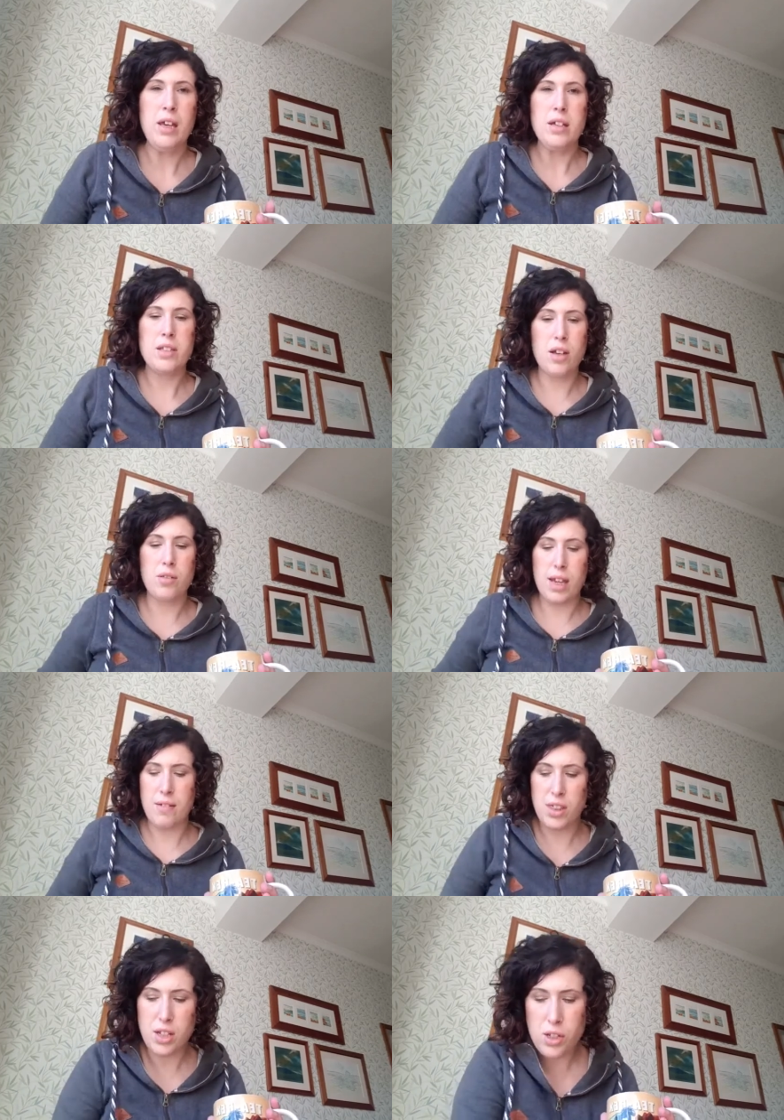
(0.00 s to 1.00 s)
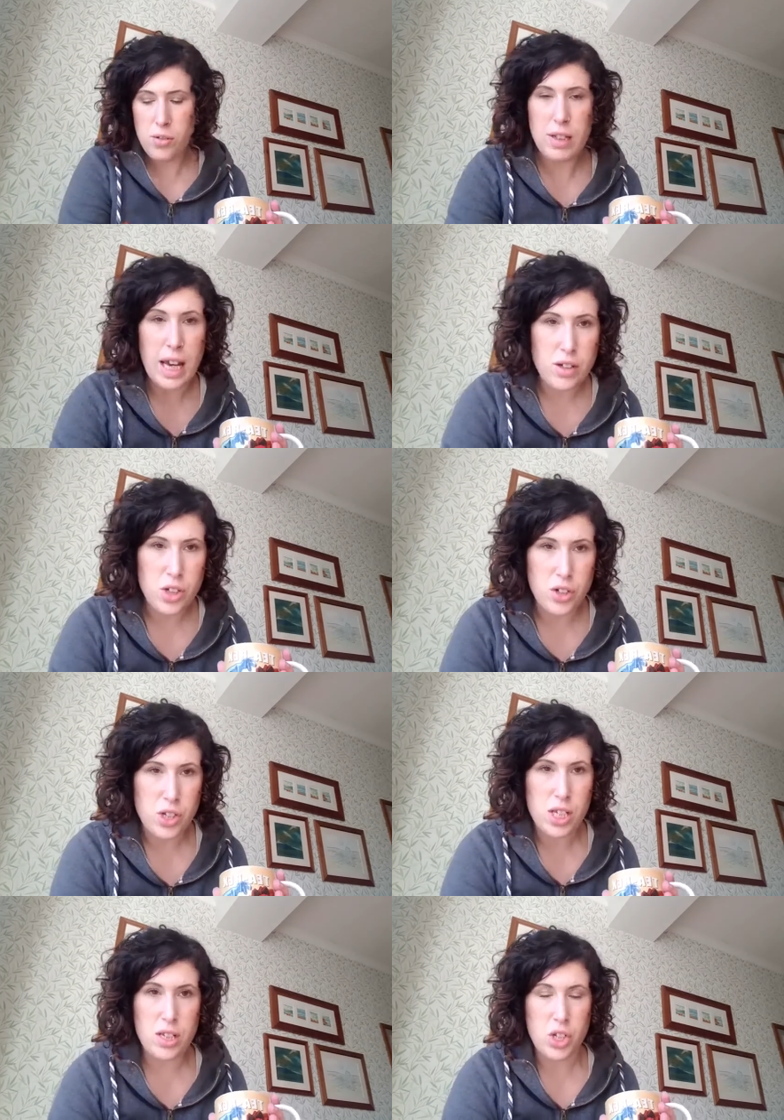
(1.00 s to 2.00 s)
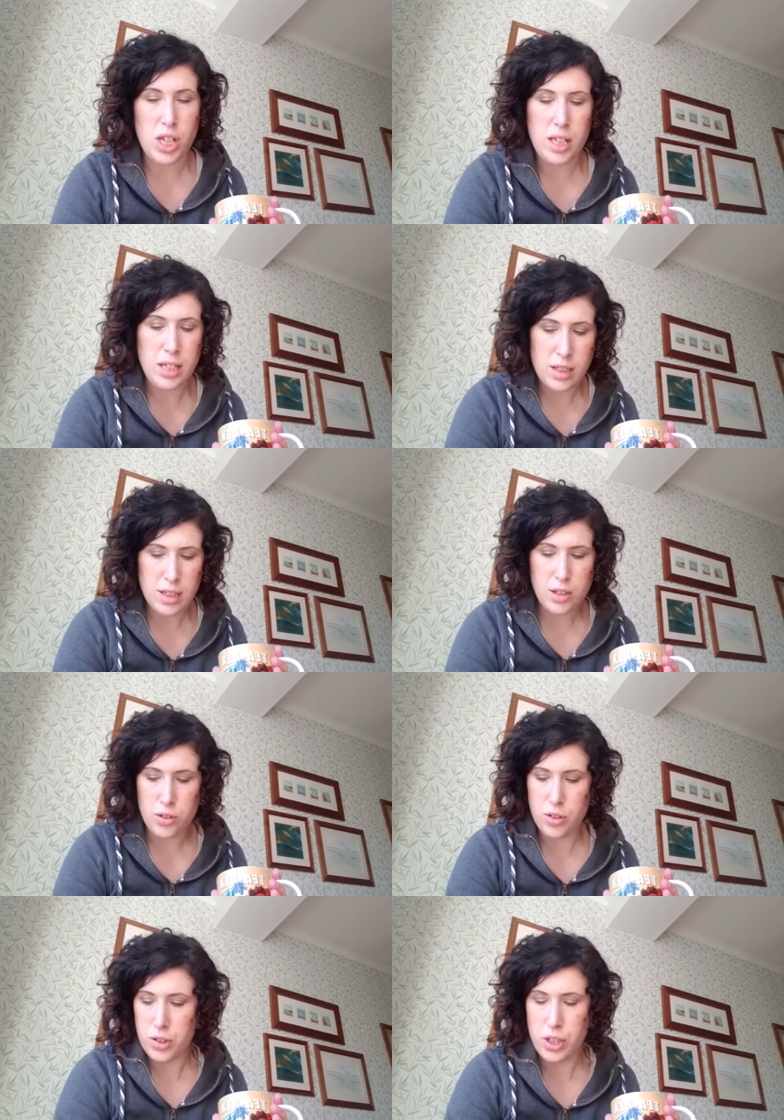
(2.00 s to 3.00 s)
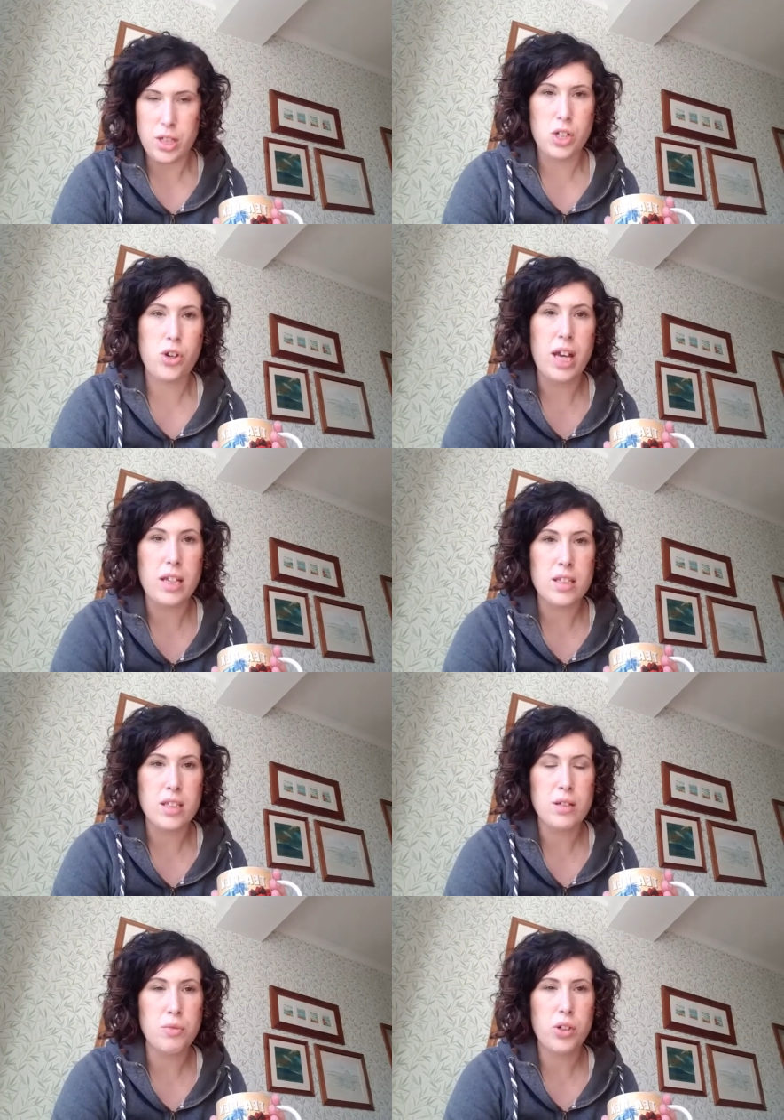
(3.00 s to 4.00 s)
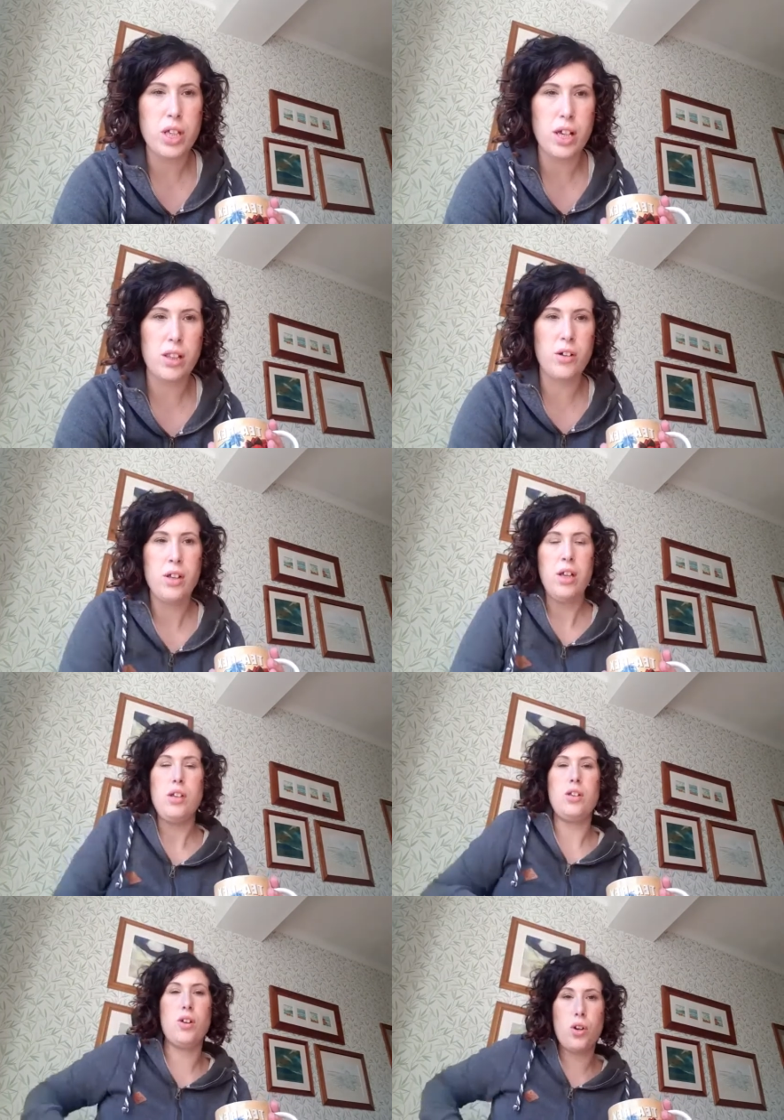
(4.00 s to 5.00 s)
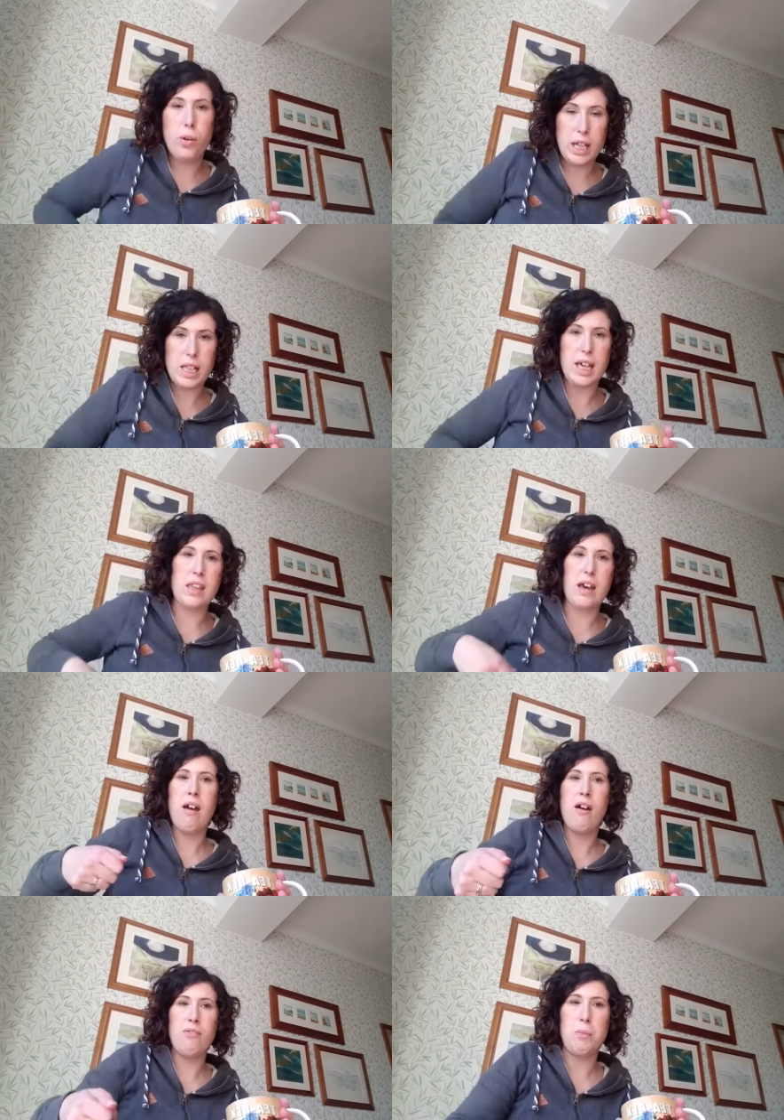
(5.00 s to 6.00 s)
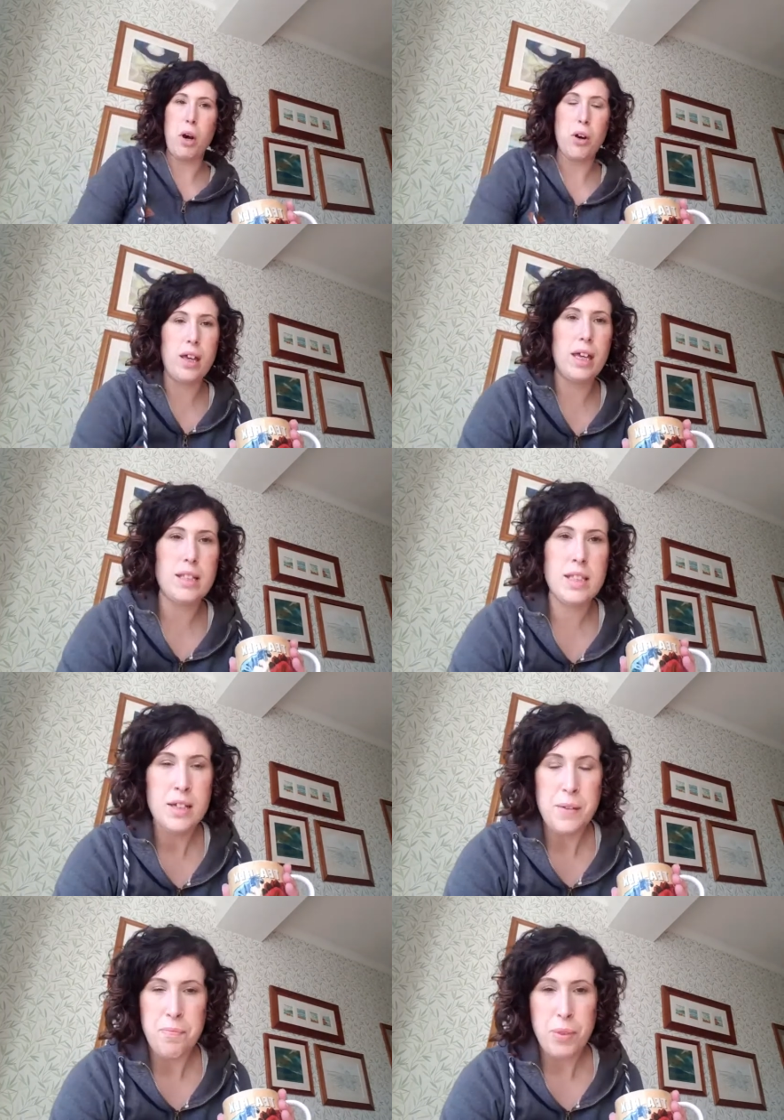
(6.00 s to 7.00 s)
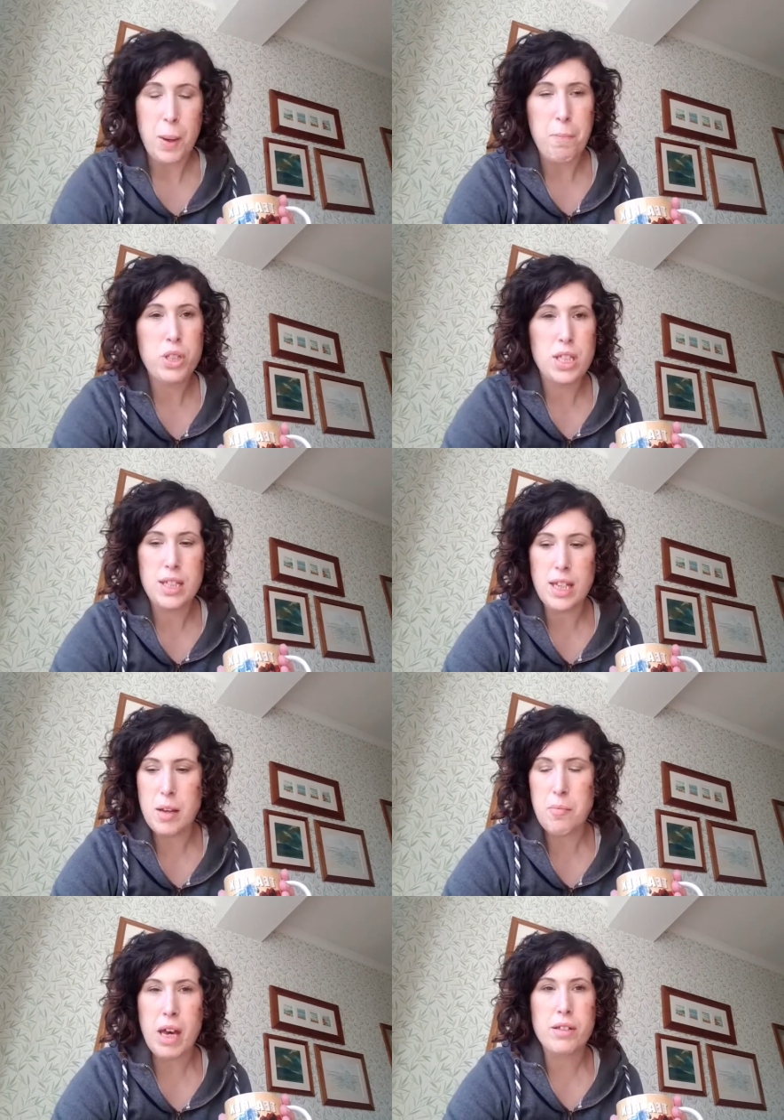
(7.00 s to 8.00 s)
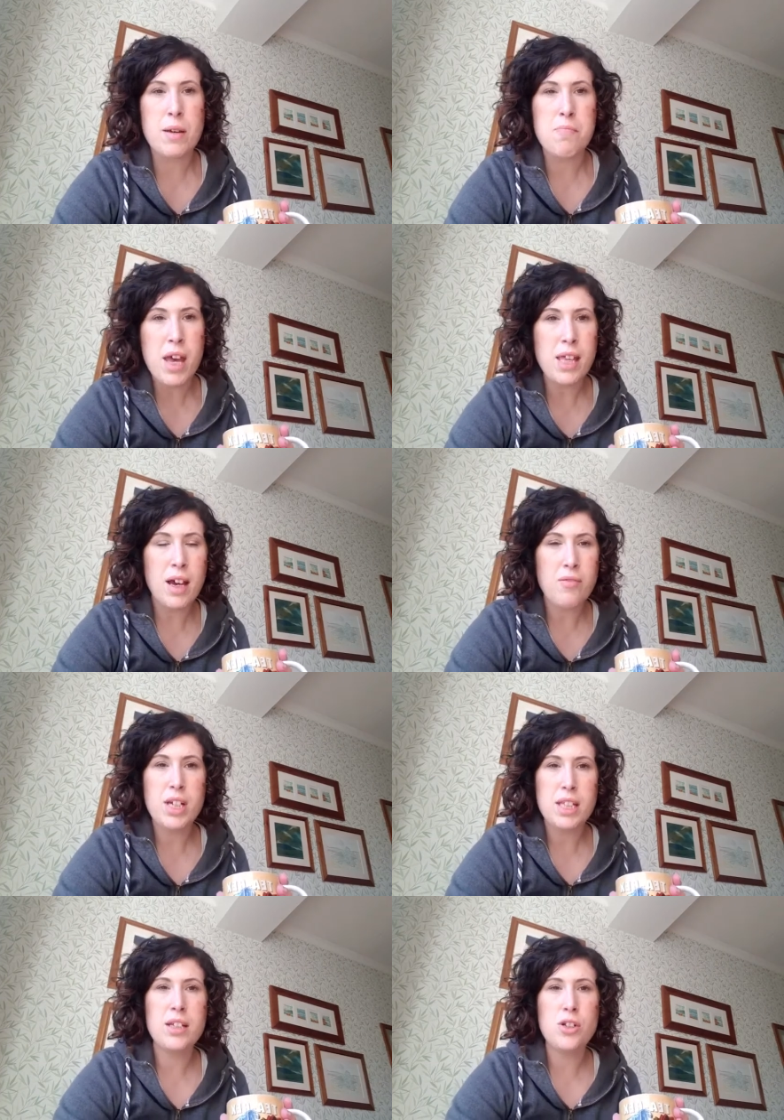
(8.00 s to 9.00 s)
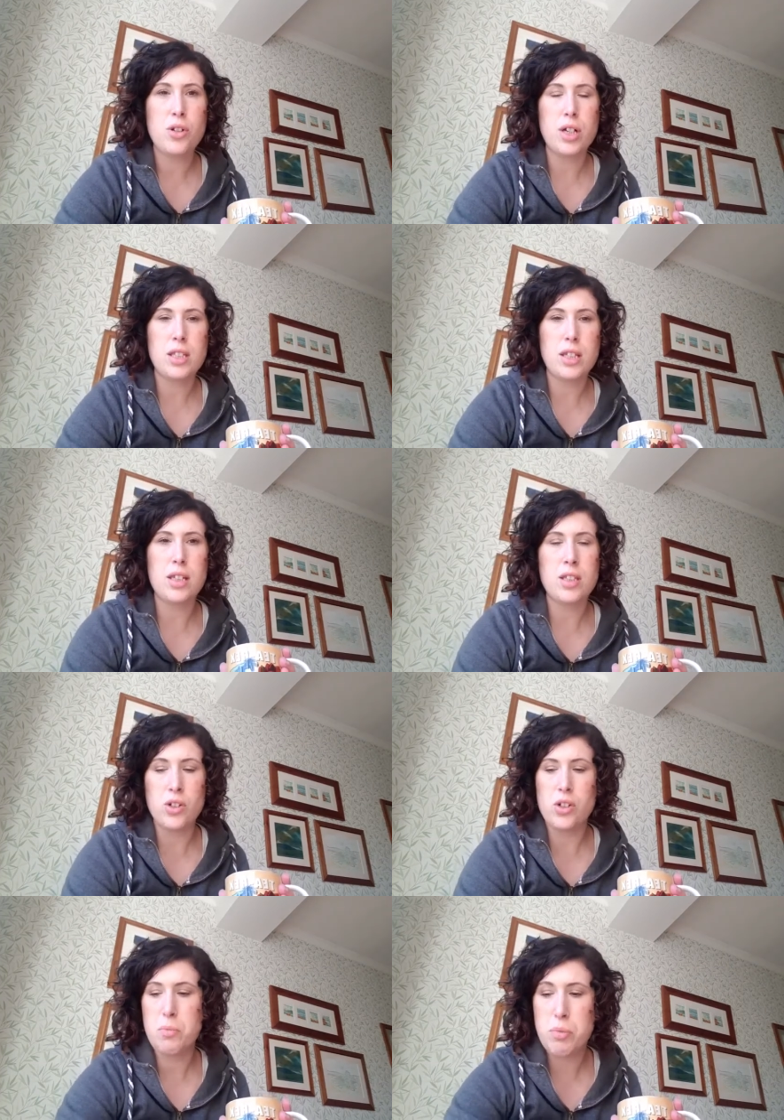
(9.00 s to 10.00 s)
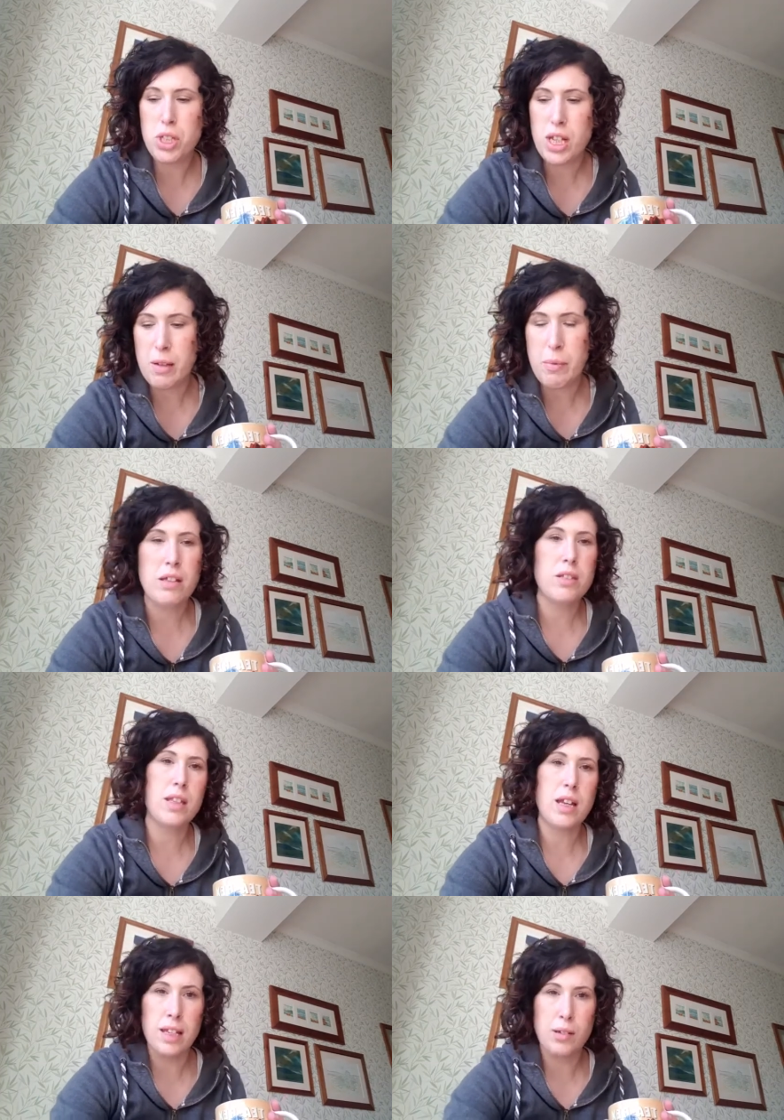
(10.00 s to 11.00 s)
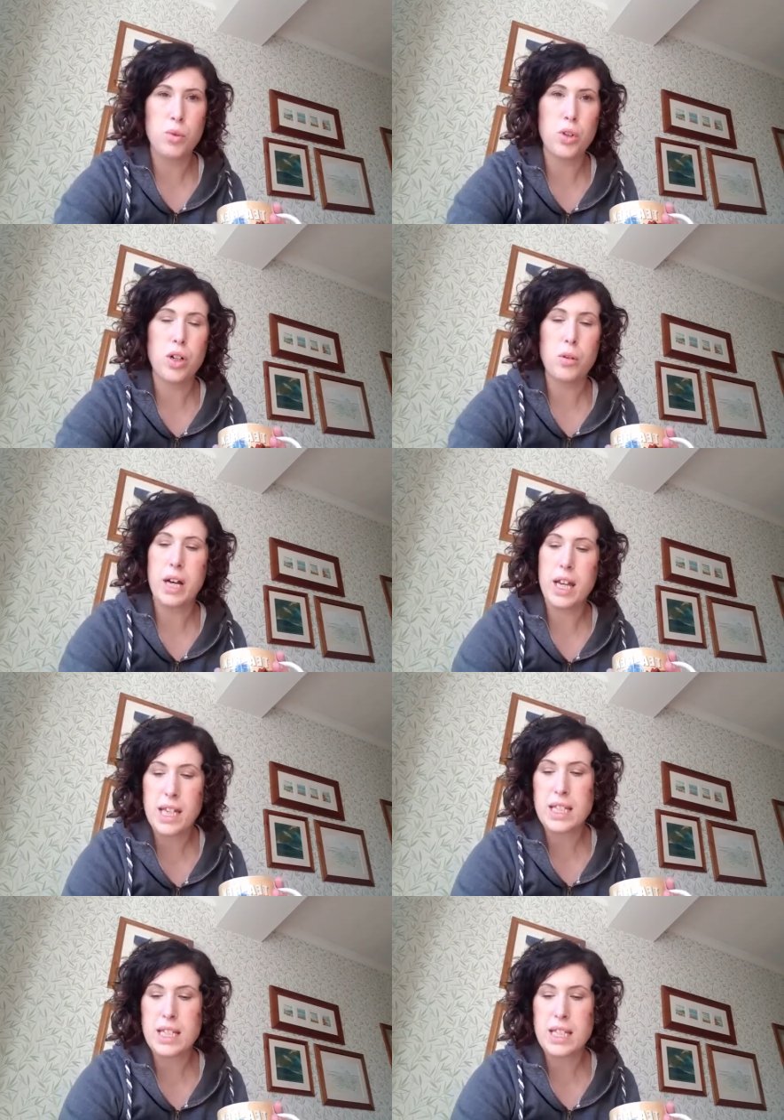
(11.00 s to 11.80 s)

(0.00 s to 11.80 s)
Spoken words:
so that if they do latch onto your jeans or your trainers as you're walking along, you can quickly get that out of your pocket and put it in their mouth and make that really interesting. It's not just put it in their mouths and then walk away.